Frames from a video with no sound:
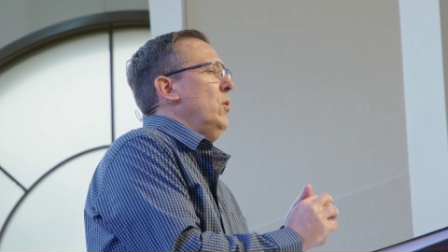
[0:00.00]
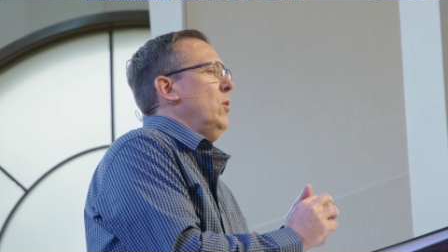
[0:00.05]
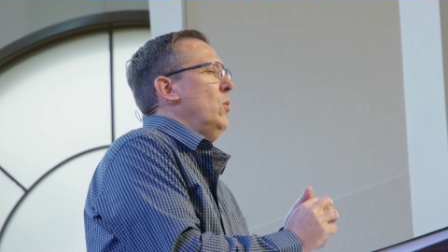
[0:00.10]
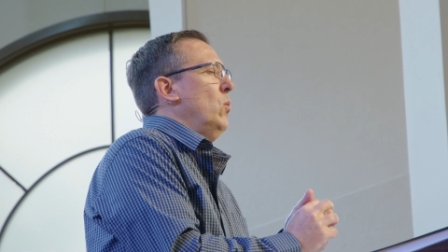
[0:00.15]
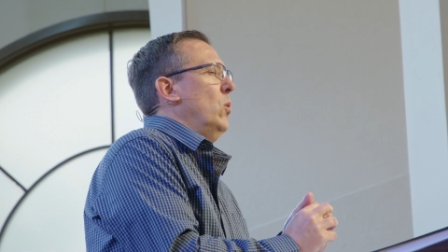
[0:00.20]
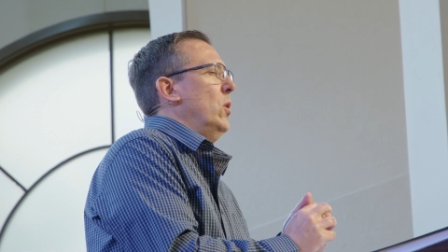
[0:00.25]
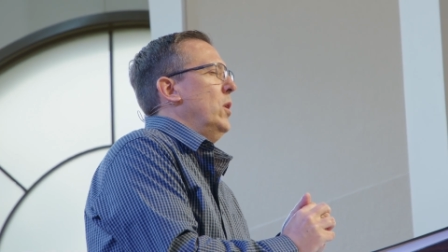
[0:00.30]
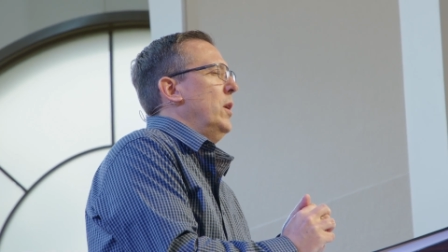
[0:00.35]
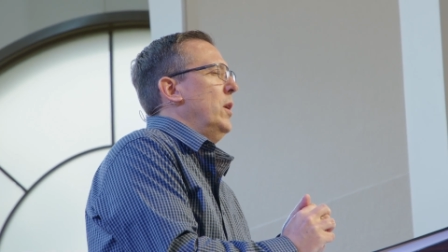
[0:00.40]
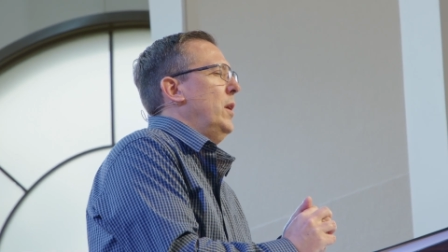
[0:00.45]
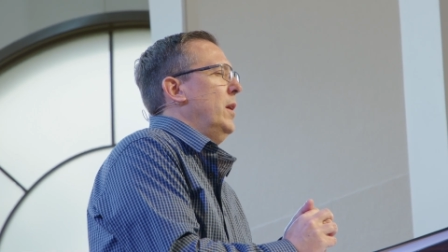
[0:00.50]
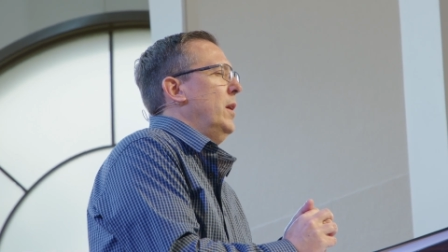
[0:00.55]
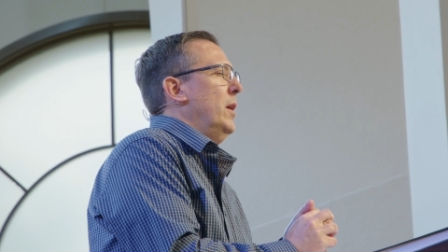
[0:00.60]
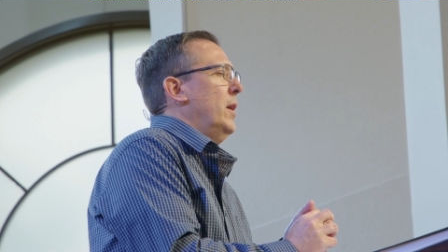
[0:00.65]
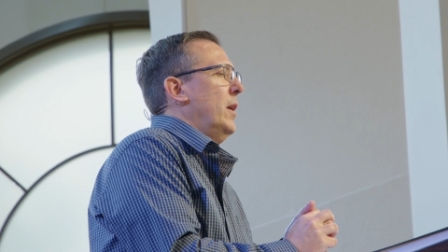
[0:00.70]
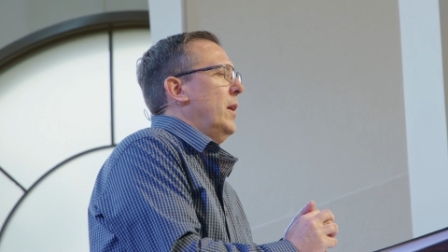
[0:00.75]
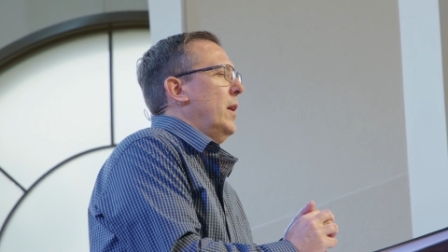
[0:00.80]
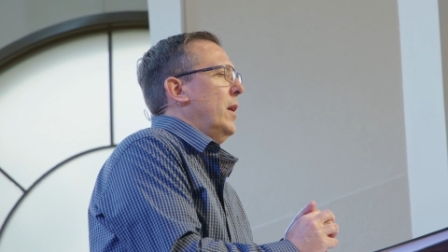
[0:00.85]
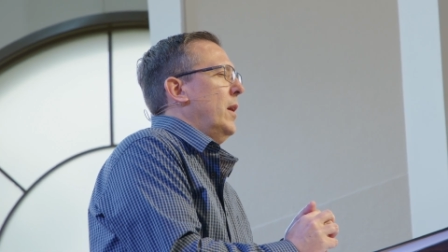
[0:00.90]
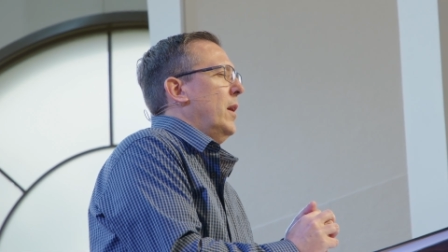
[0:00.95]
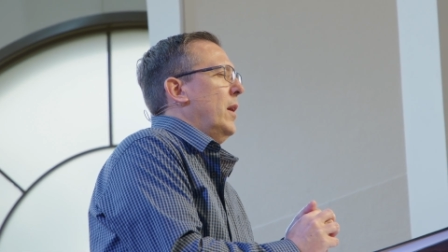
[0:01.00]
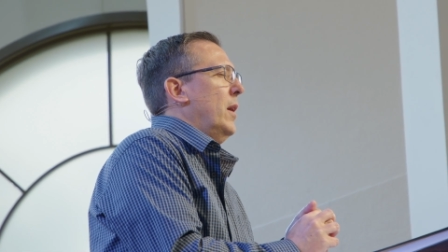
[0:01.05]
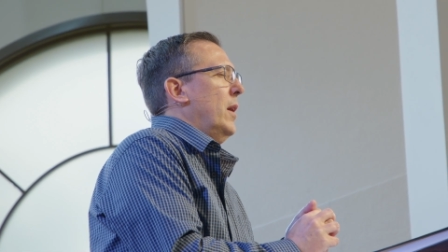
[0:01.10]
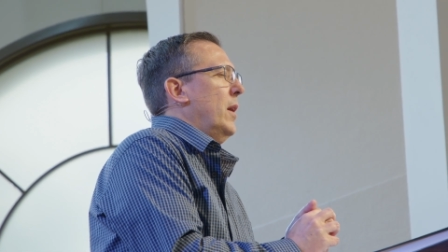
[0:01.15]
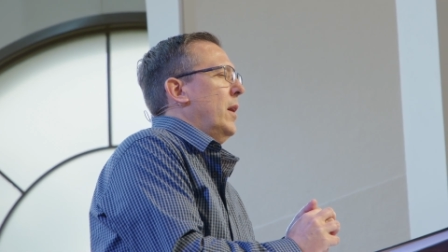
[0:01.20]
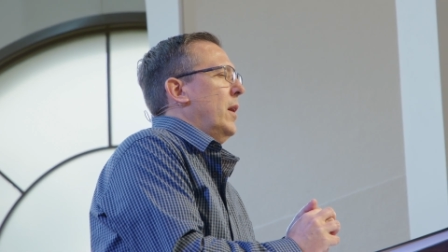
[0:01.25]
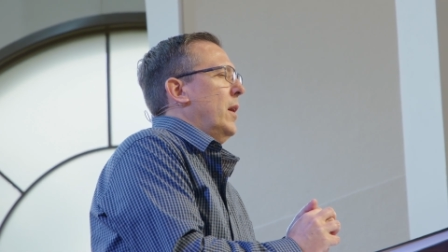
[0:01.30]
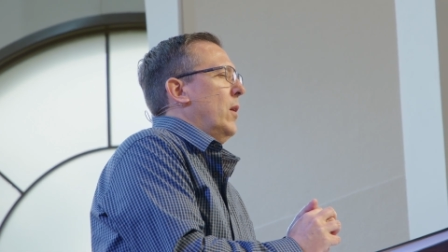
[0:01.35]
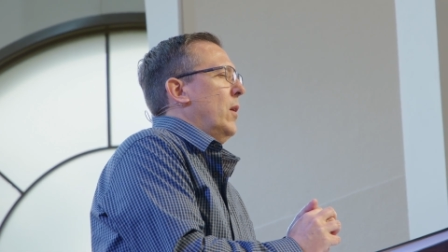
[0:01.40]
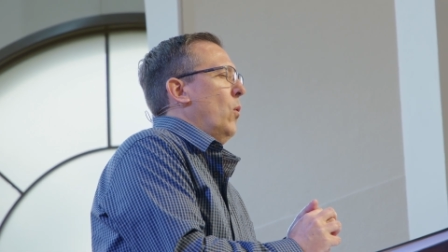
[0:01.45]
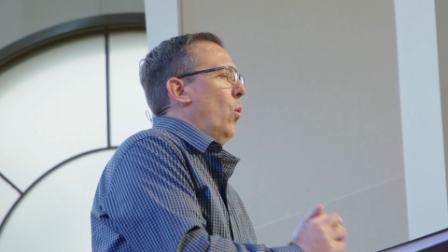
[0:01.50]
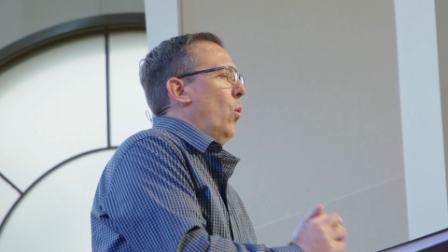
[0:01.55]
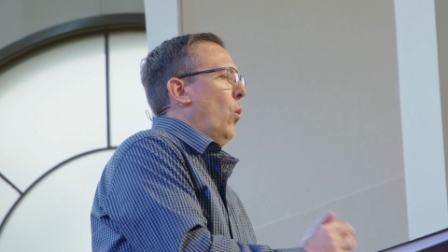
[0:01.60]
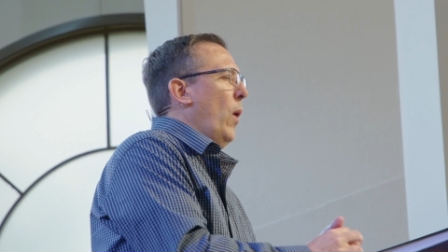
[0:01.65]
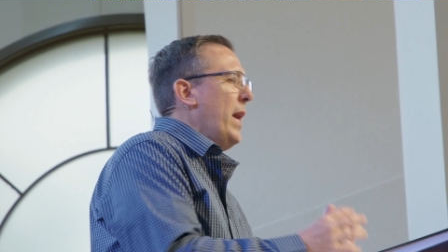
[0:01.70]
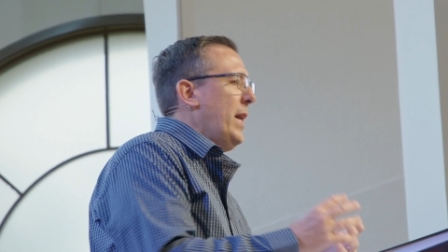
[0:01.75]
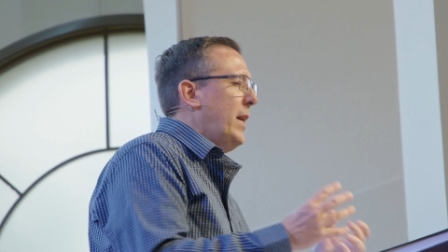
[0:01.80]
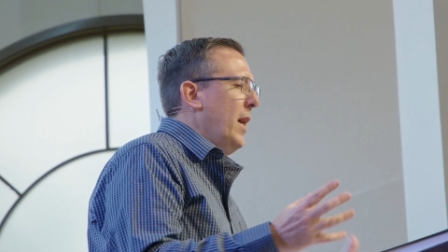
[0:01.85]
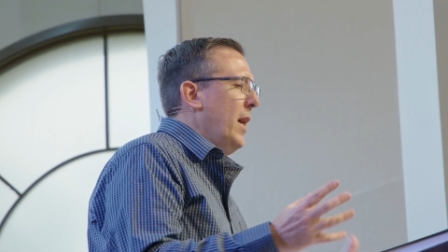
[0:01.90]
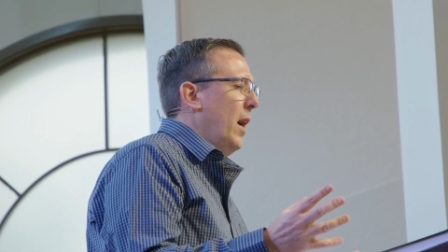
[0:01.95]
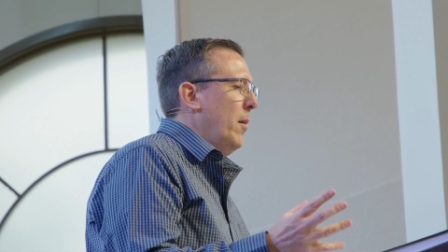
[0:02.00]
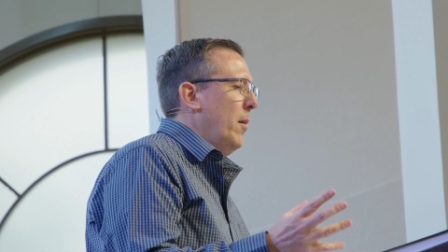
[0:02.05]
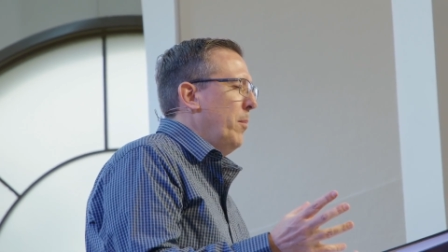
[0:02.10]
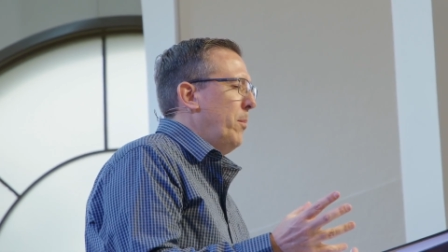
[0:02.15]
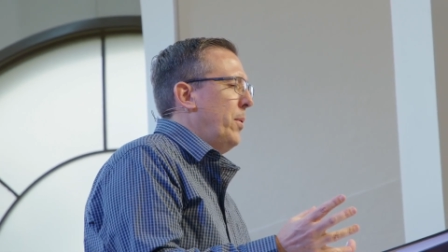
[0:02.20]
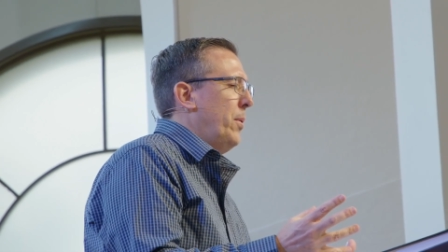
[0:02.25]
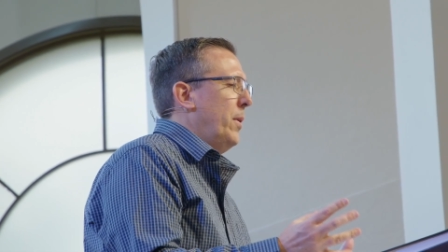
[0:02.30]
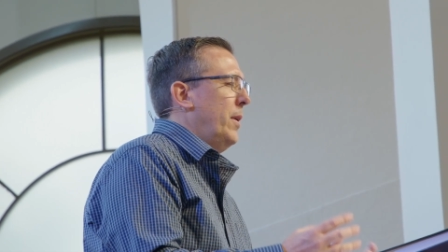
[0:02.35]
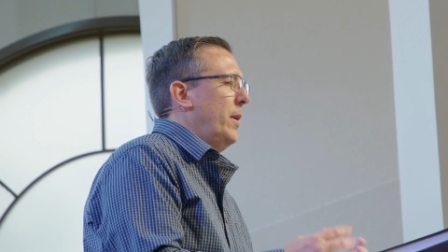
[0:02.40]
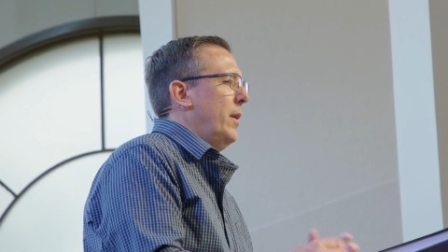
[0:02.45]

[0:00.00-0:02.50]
would wake up